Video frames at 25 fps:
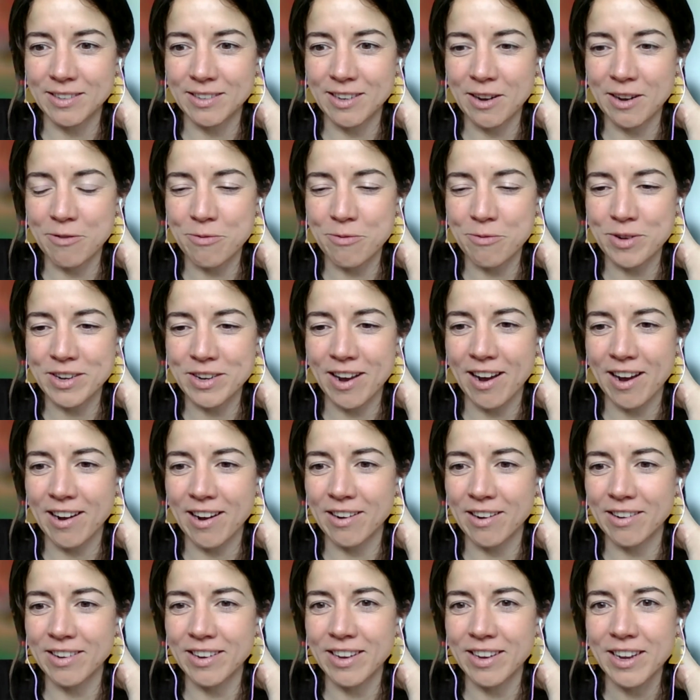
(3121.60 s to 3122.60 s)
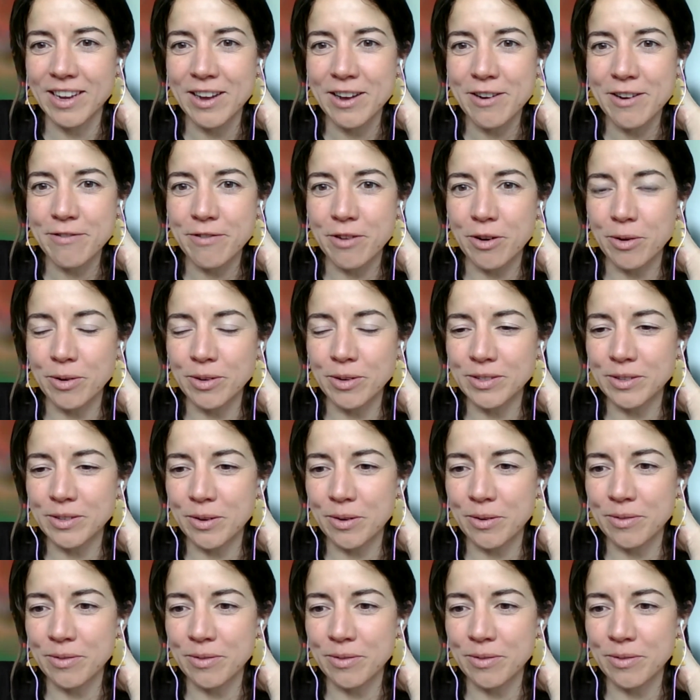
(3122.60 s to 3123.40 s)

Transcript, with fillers: and and retired folks.